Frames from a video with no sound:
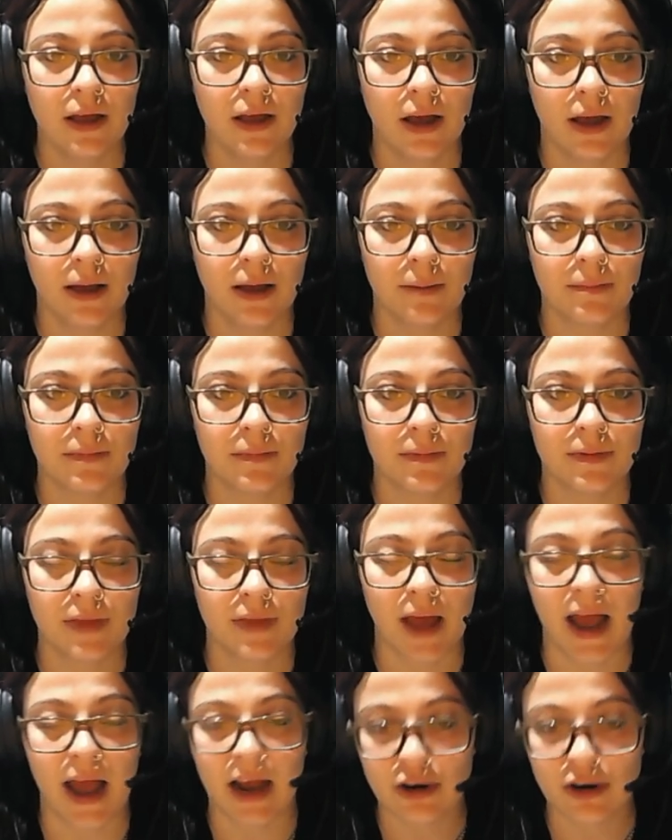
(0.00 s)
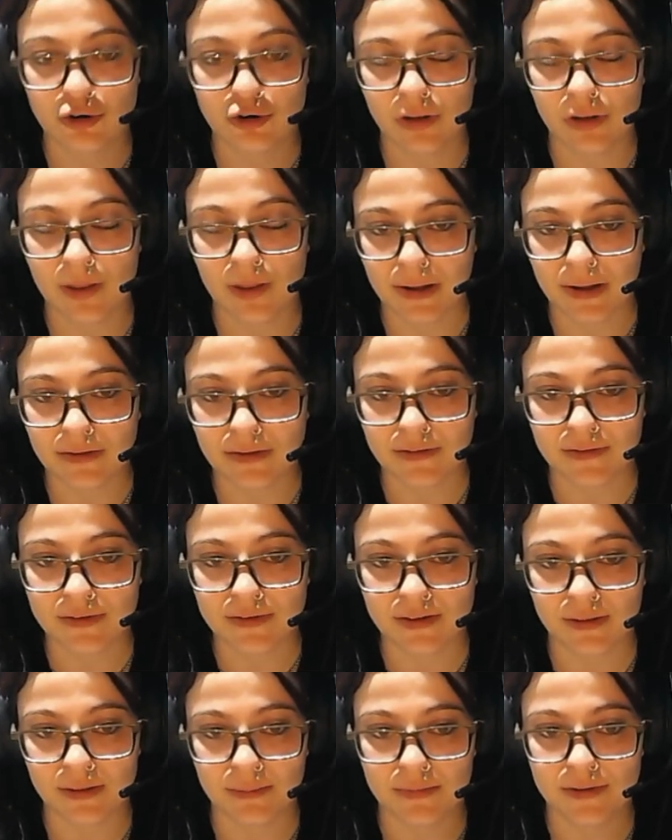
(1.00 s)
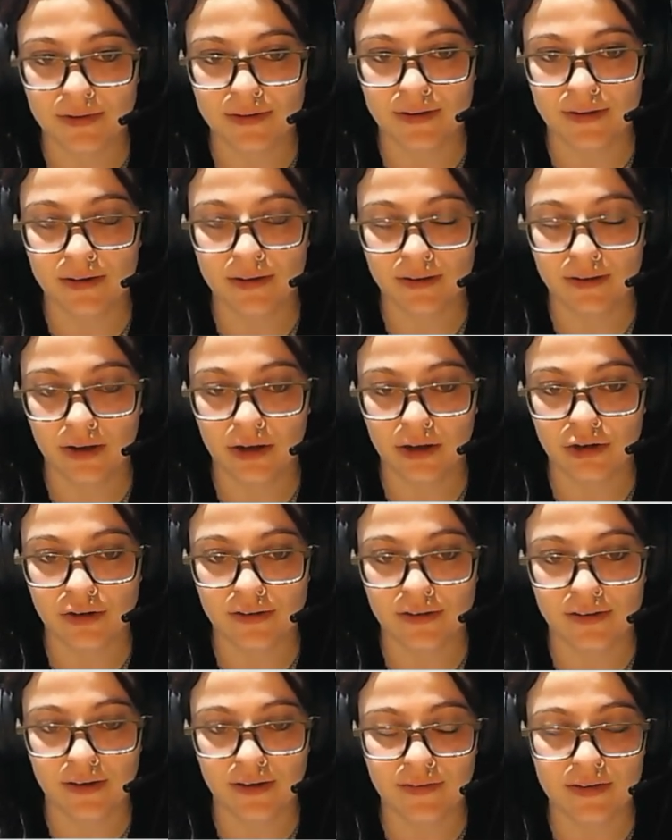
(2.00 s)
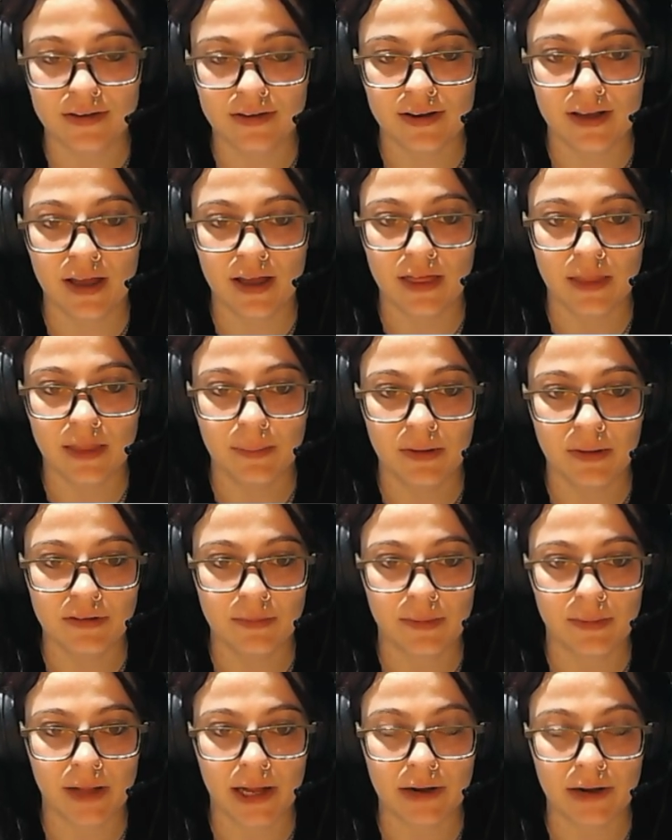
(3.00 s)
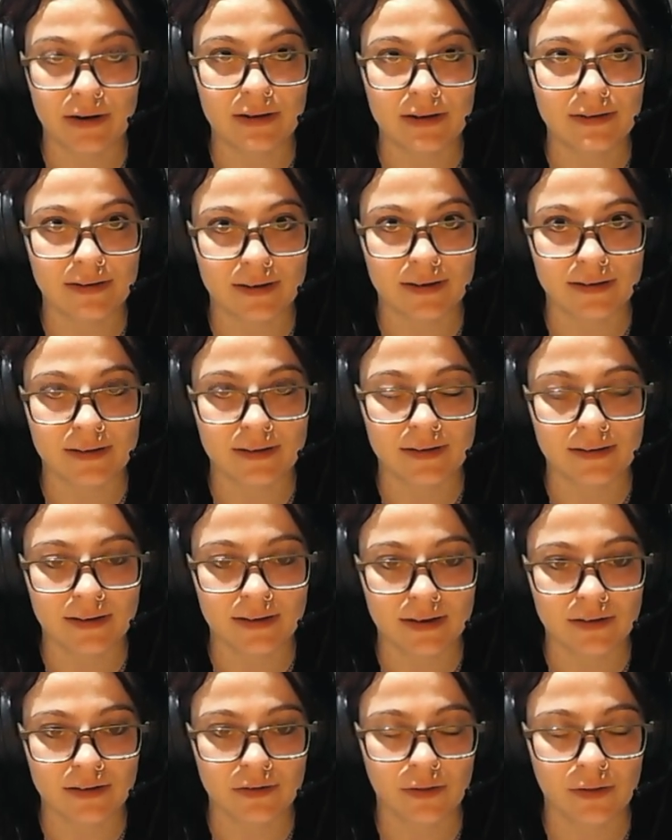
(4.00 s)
The actual amount of Sims is 170 and the multiplier is 66.